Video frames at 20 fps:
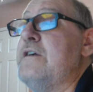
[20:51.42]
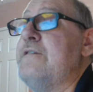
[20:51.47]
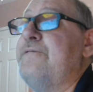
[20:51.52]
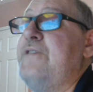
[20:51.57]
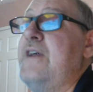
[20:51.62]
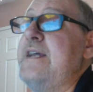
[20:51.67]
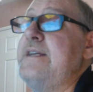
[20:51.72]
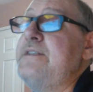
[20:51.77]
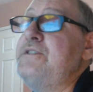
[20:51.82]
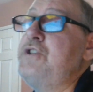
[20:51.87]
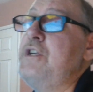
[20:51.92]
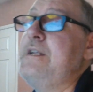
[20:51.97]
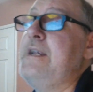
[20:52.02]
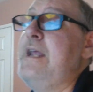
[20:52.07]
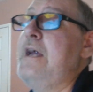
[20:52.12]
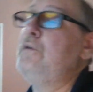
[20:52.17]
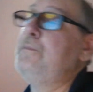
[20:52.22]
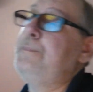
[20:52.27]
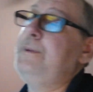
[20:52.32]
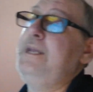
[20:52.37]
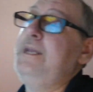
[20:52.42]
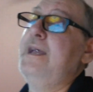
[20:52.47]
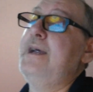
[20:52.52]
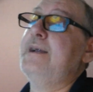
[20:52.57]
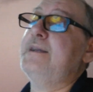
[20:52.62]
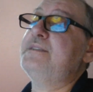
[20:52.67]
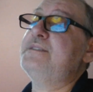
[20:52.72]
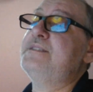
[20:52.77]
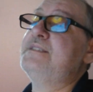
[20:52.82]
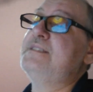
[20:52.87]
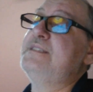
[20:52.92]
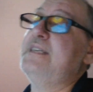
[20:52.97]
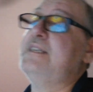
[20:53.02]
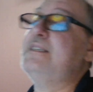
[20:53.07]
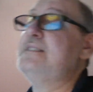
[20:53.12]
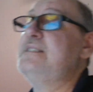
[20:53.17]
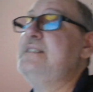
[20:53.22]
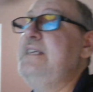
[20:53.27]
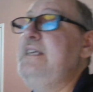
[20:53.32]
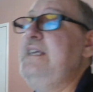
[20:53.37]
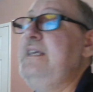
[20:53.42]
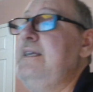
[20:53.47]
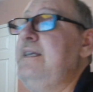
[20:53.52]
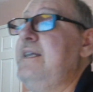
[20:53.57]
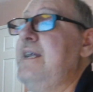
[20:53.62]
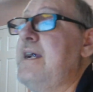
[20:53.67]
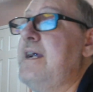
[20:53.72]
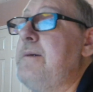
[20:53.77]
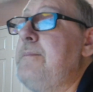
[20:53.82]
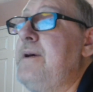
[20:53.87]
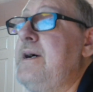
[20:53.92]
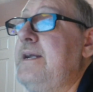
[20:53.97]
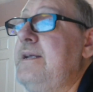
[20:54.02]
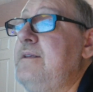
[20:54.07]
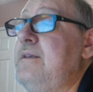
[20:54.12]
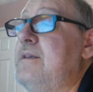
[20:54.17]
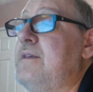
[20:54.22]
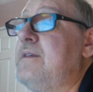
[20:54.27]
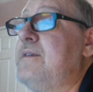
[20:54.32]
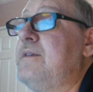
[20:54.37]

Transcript: Vengeance LPX 16 gigabyte